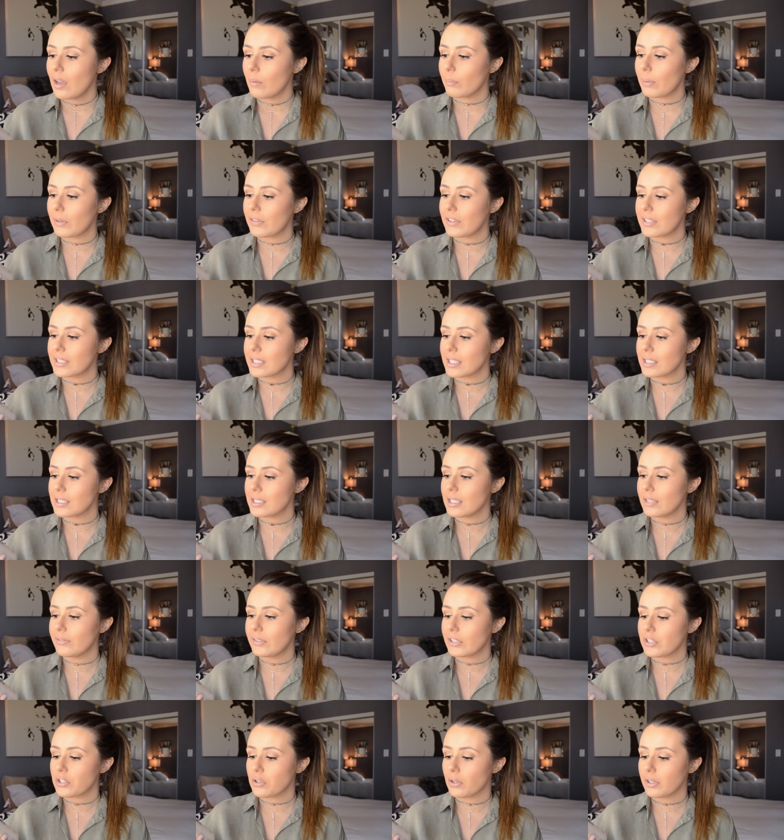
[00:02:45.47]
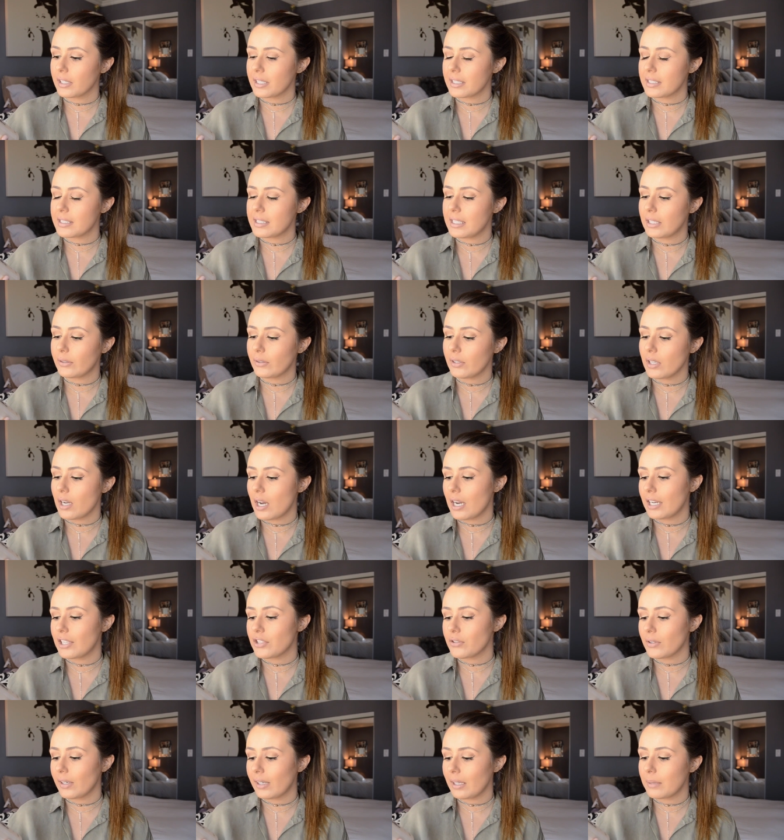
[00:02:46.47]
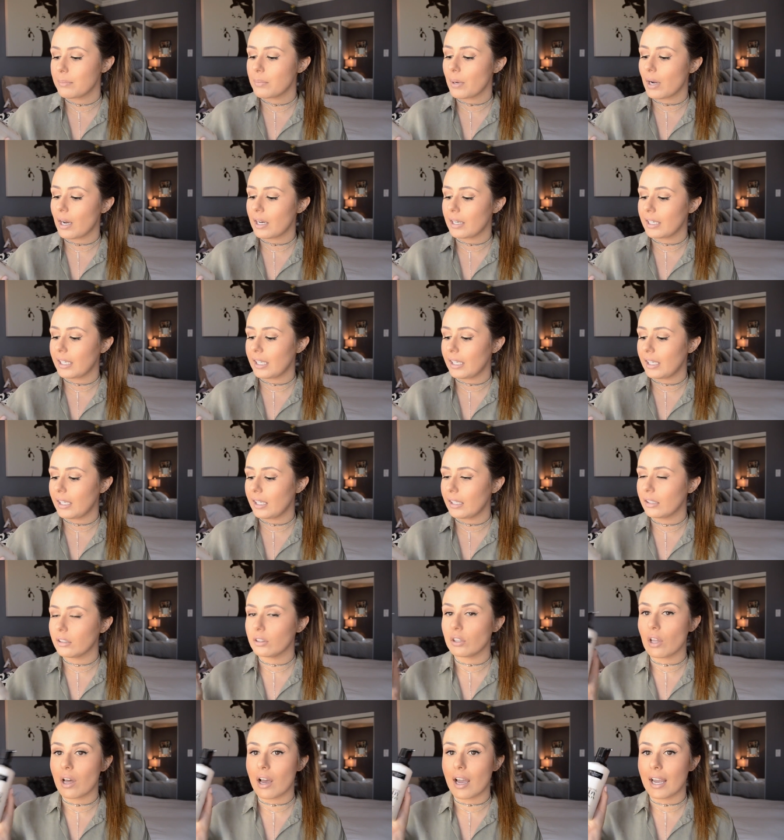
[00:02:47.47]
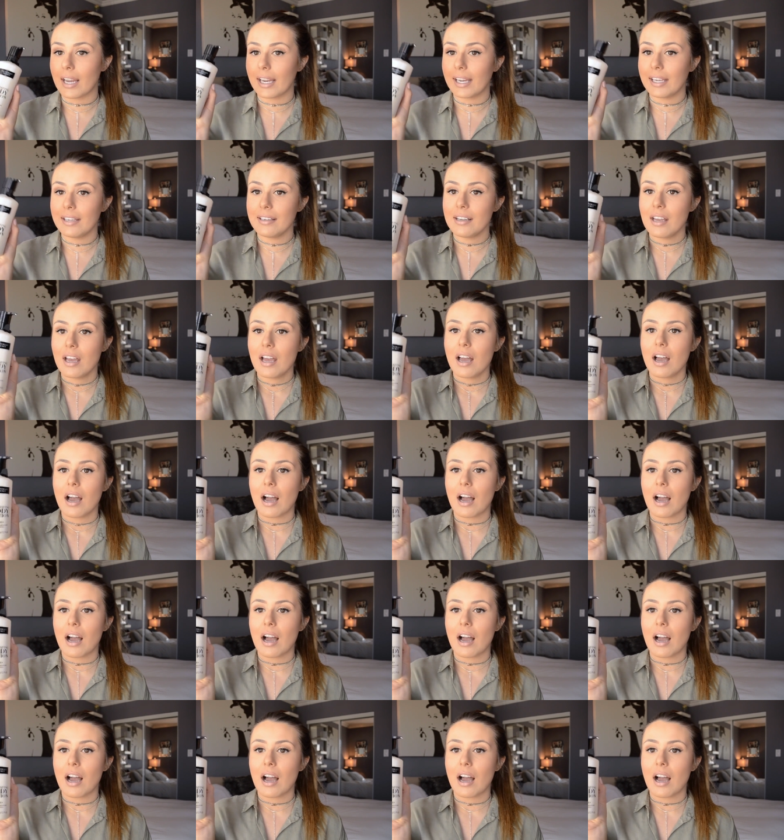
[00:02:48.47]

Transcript: But this is the Victoria's Secret Hydrating Body line.